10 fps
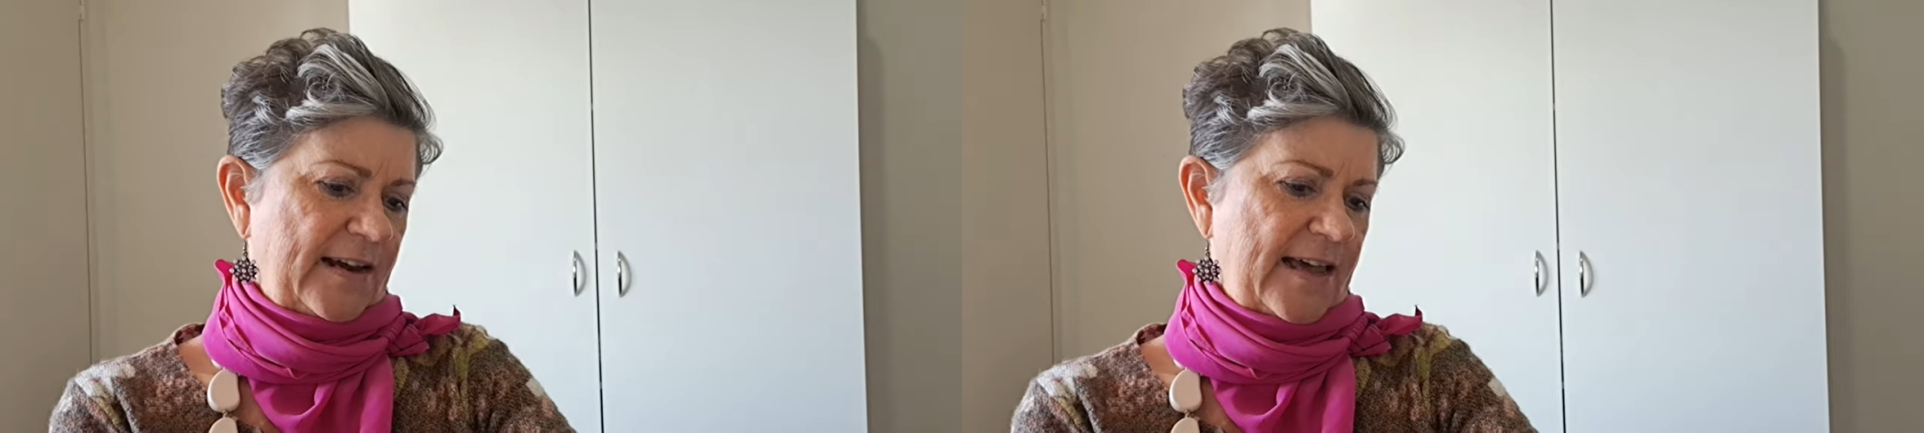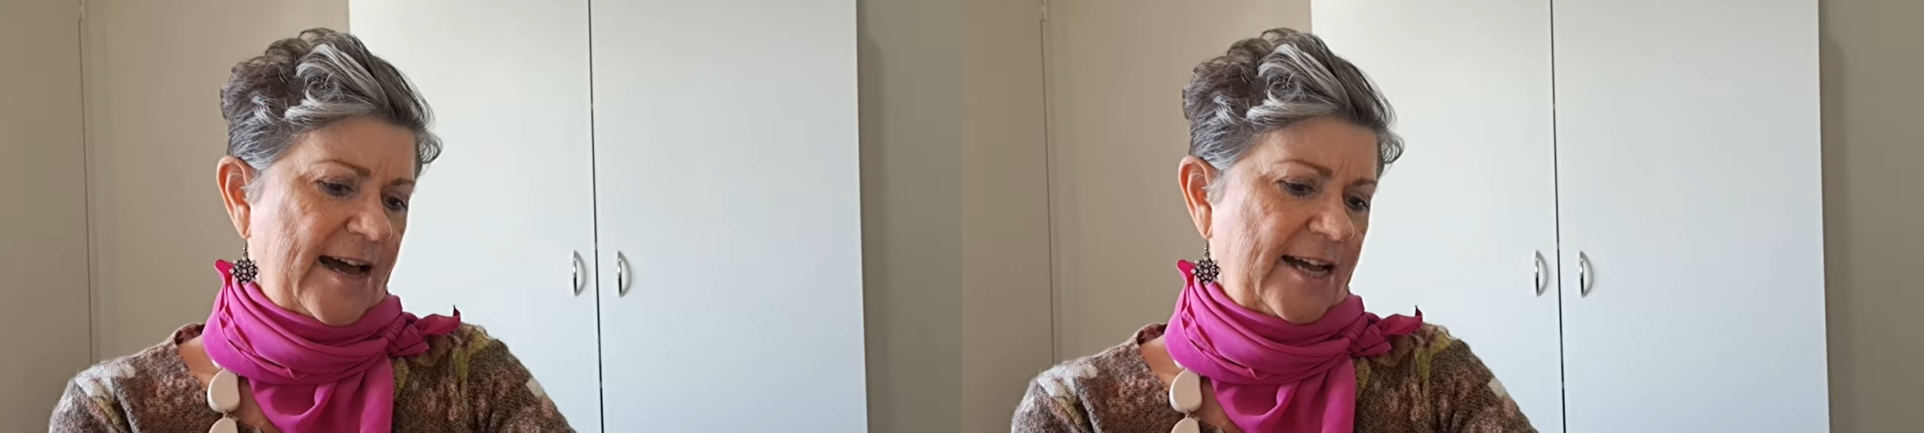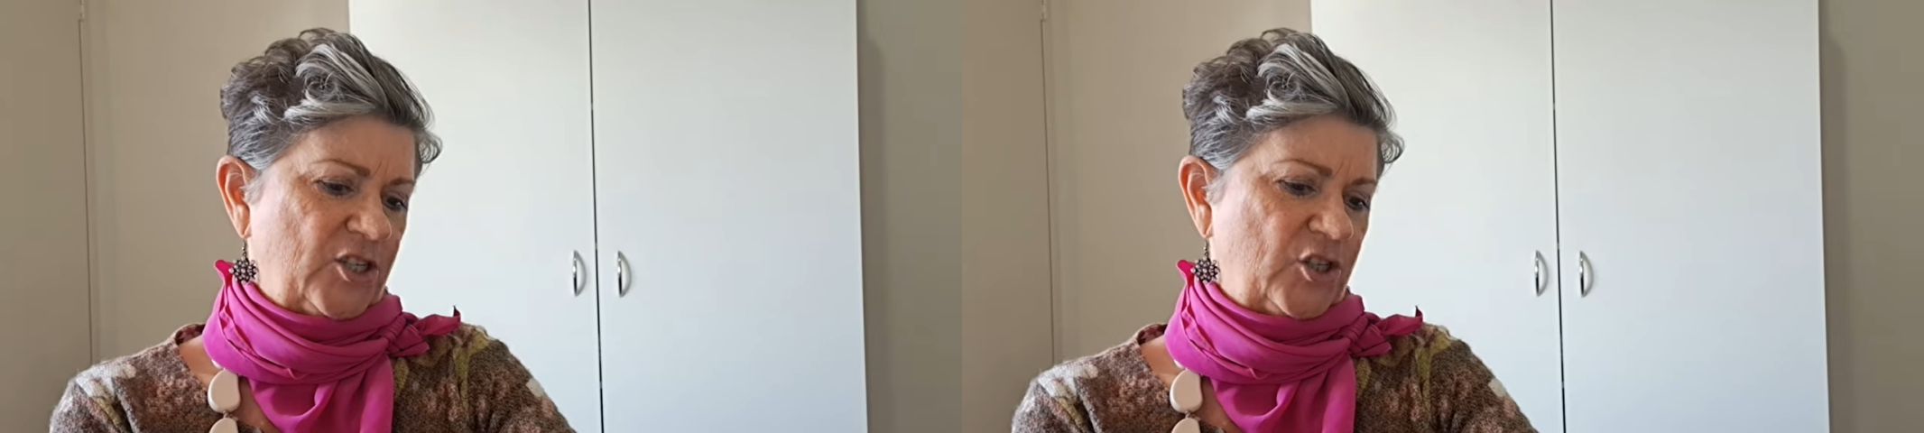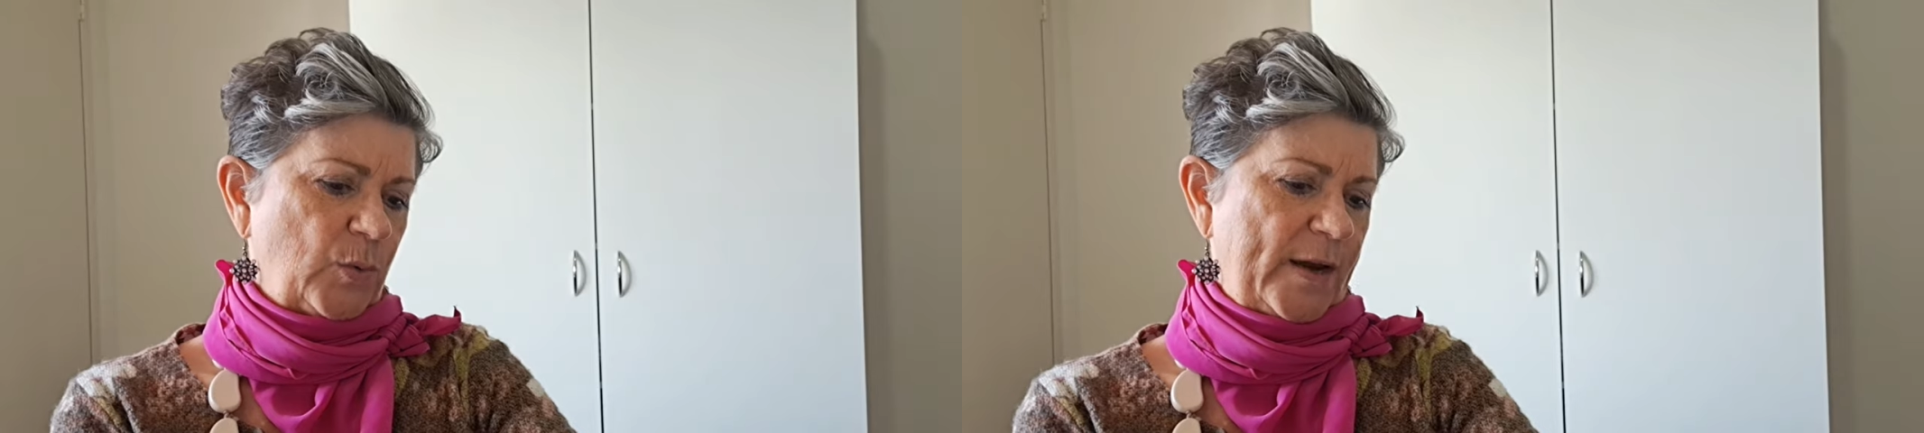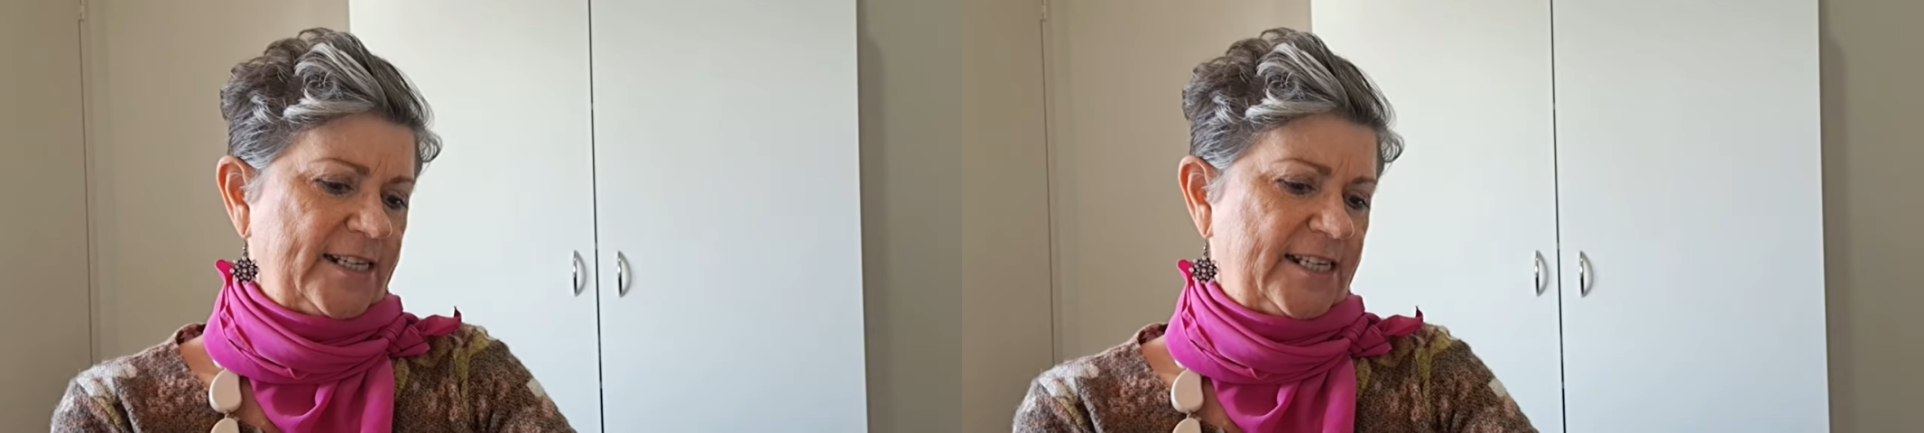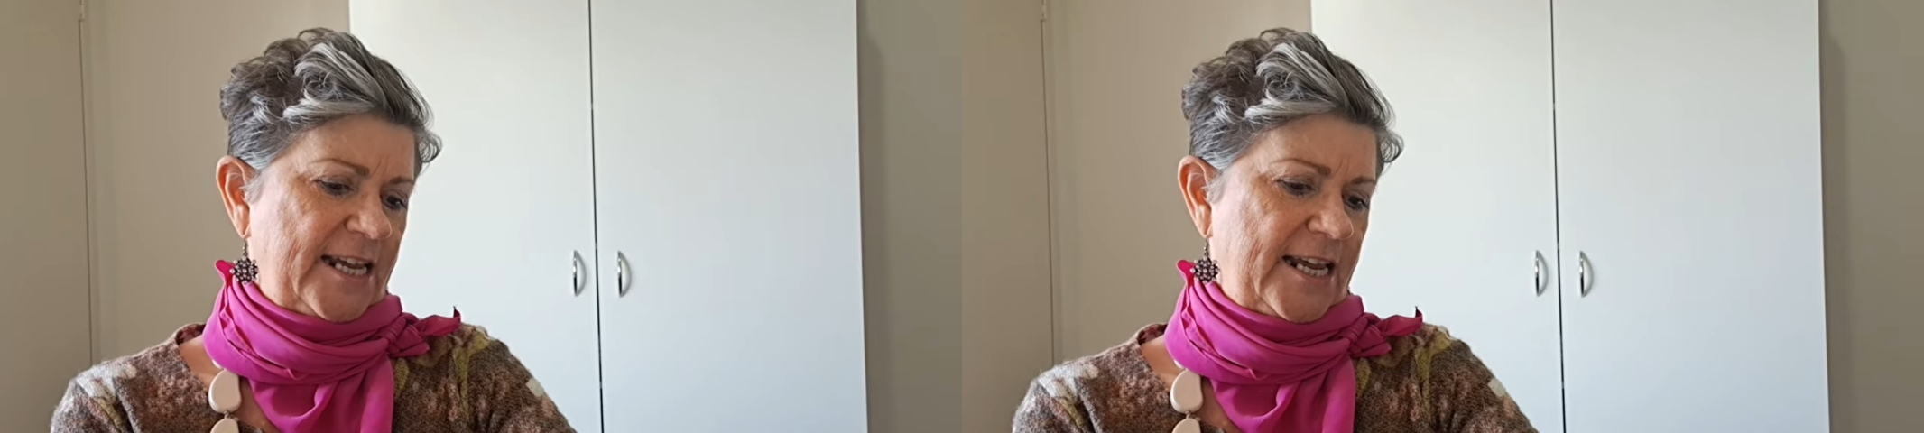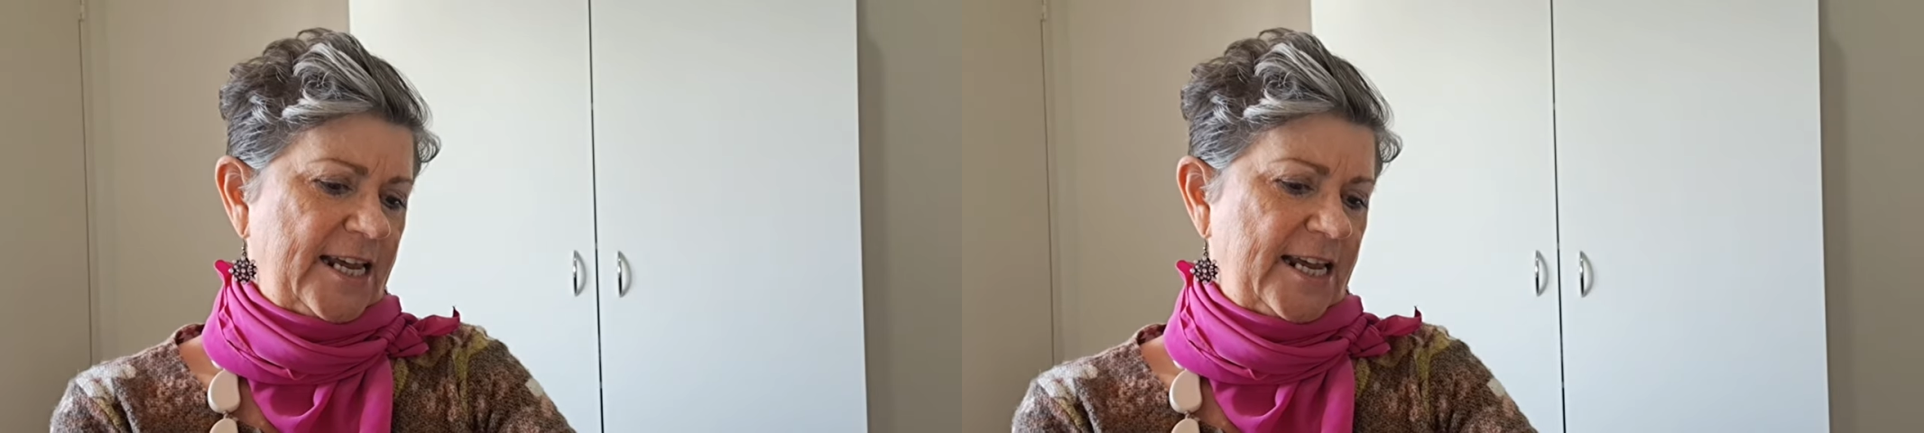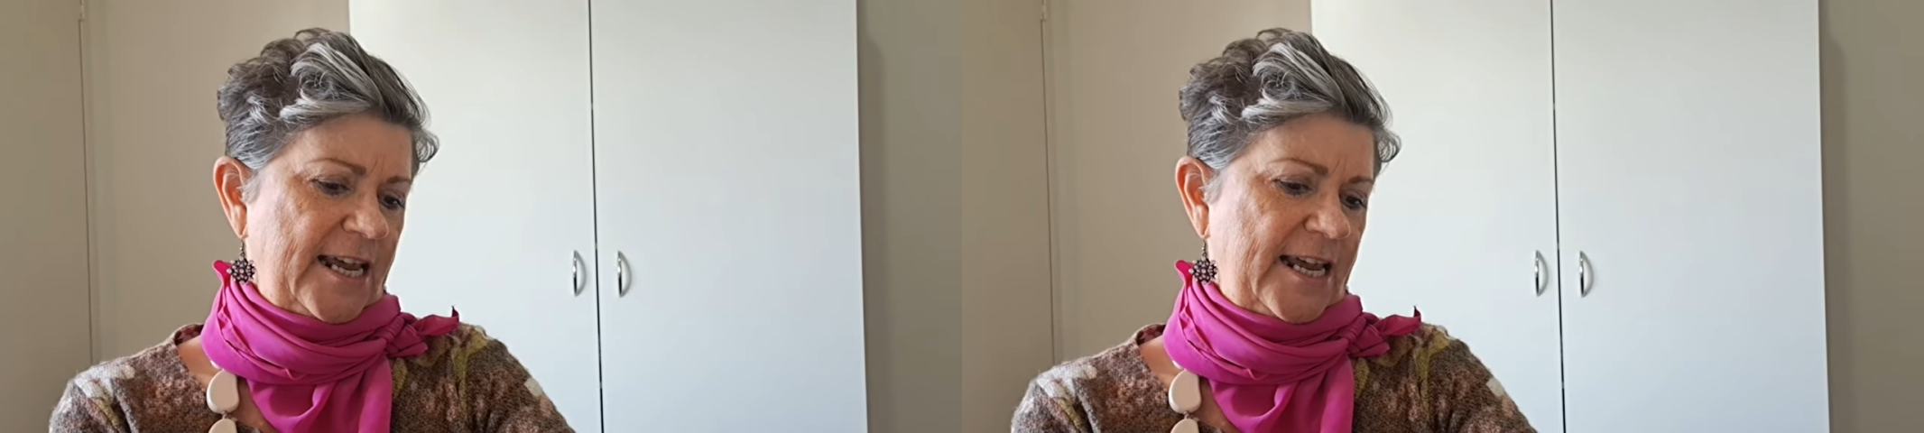large 20